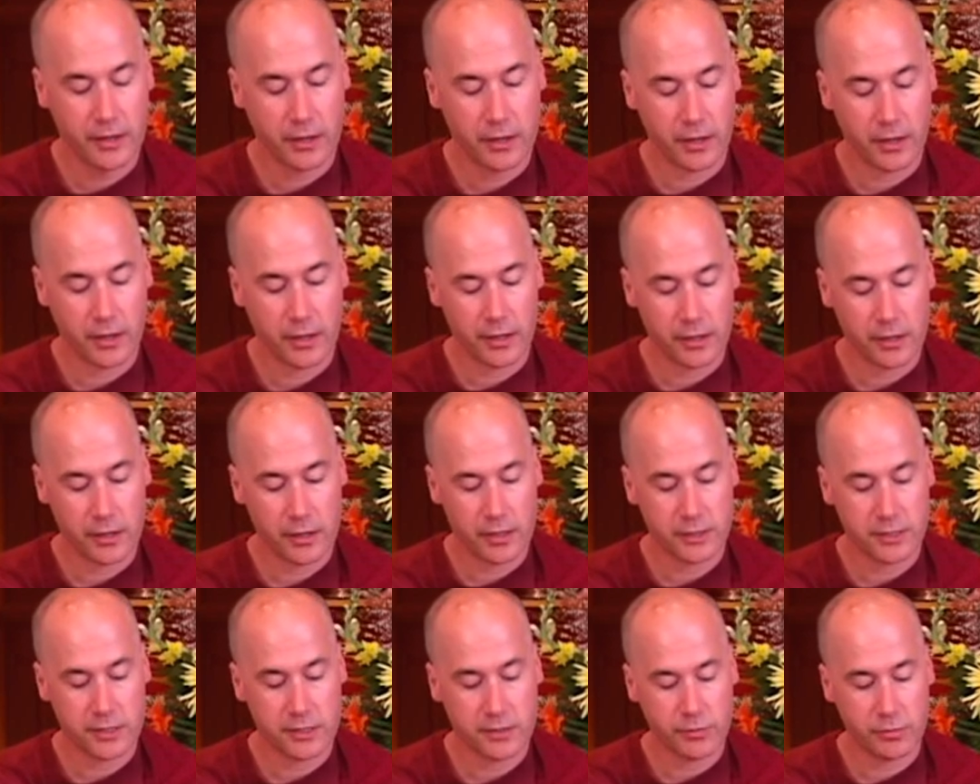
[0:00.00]
And I
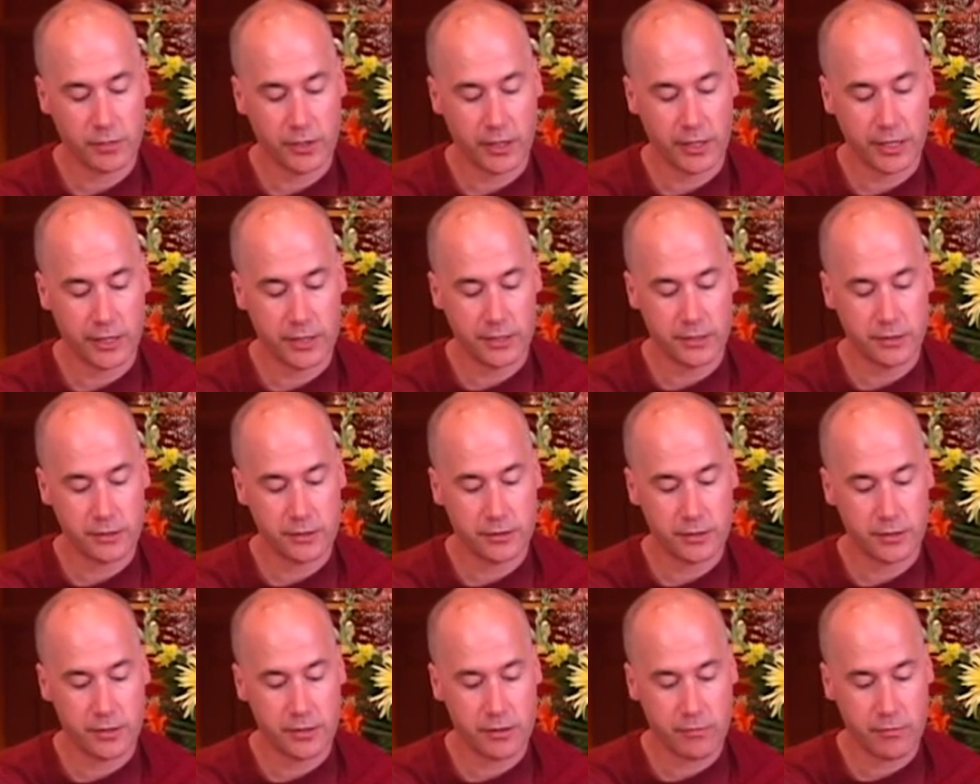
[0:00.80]
explained
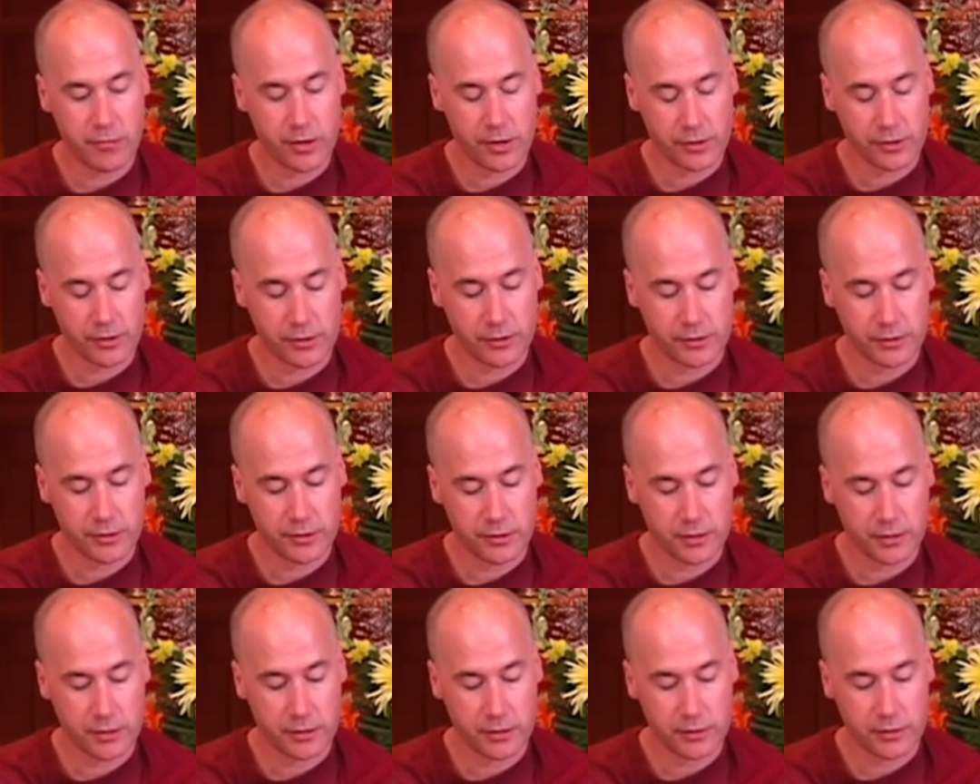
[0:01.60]
the
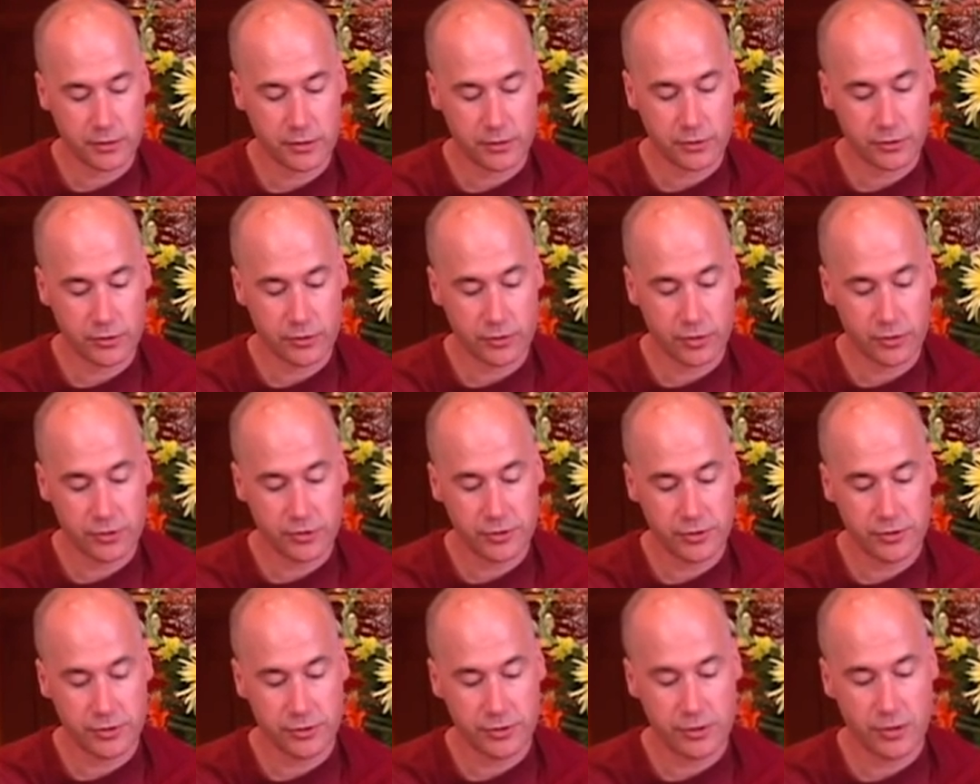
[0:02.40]
methods and
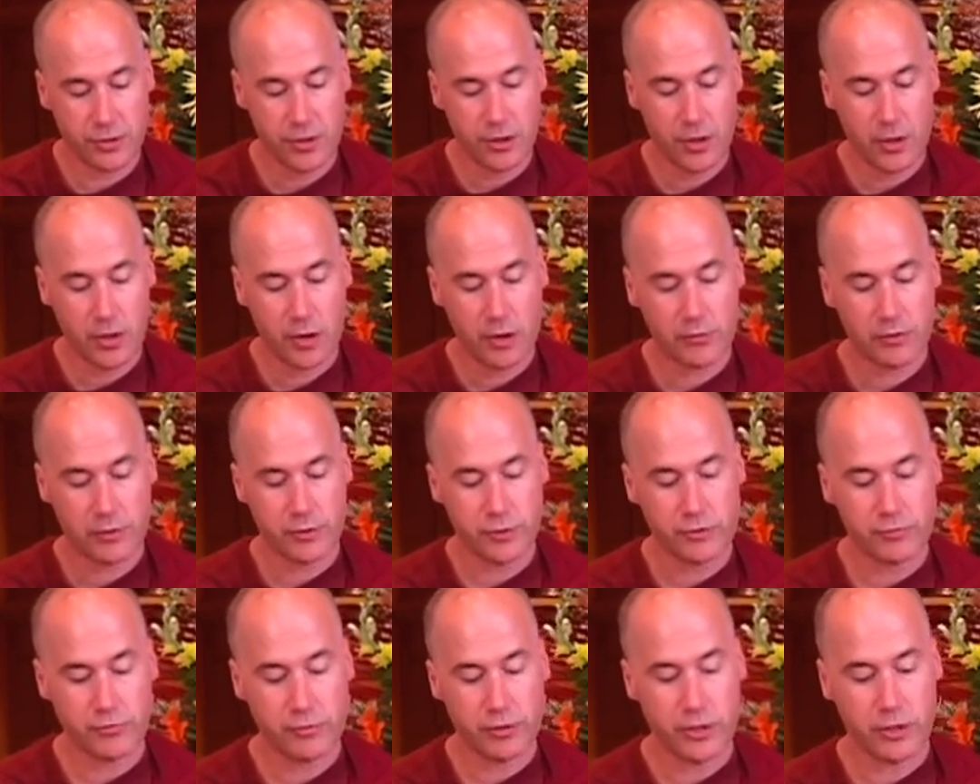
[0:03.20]
instructions
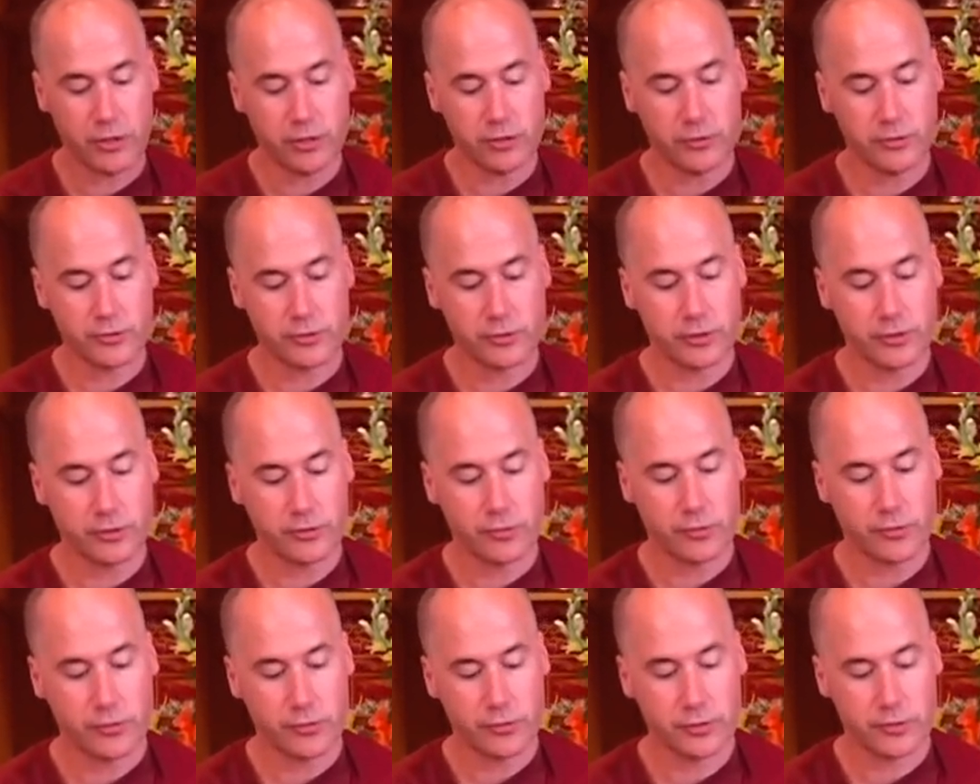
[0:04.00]
which we use in
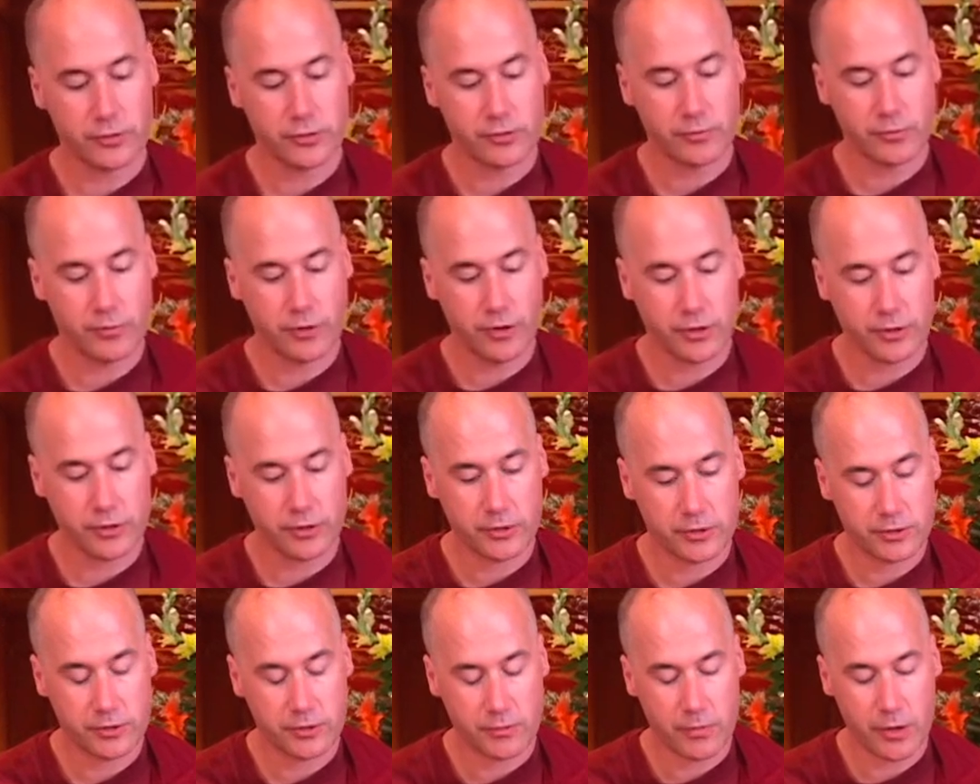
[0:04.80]
order to bring
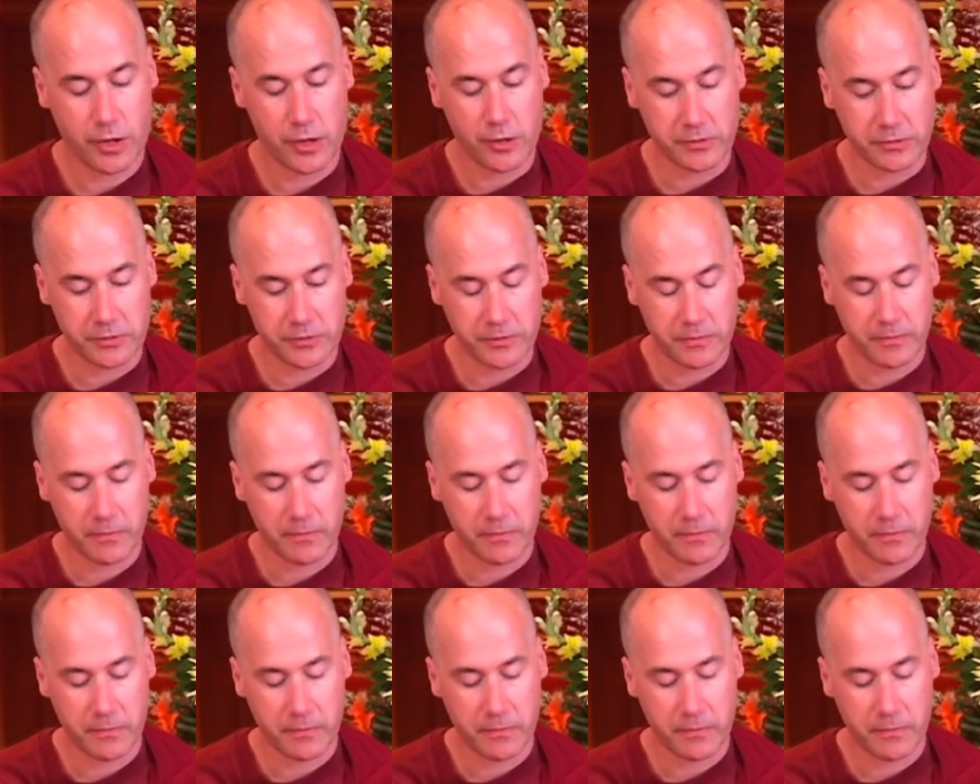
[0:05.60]
this about.